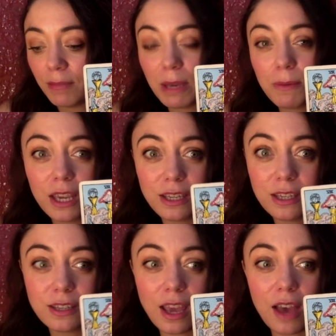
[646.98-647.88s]
Maybe I
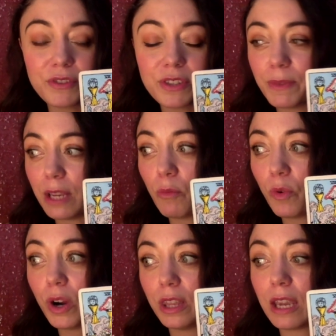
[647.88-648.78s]
need to have something
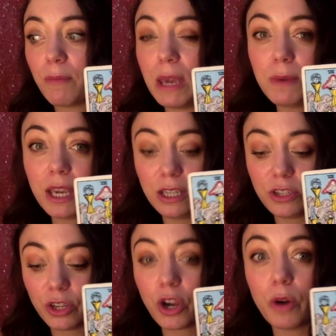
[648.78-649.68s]
more. Like maybe I
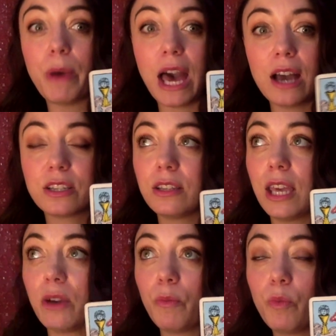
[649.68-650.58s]
need to go back to
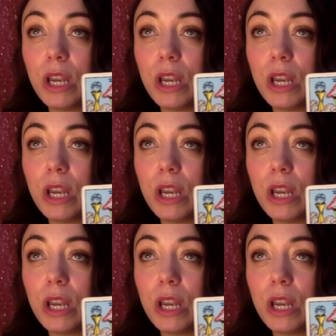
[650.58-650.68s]
like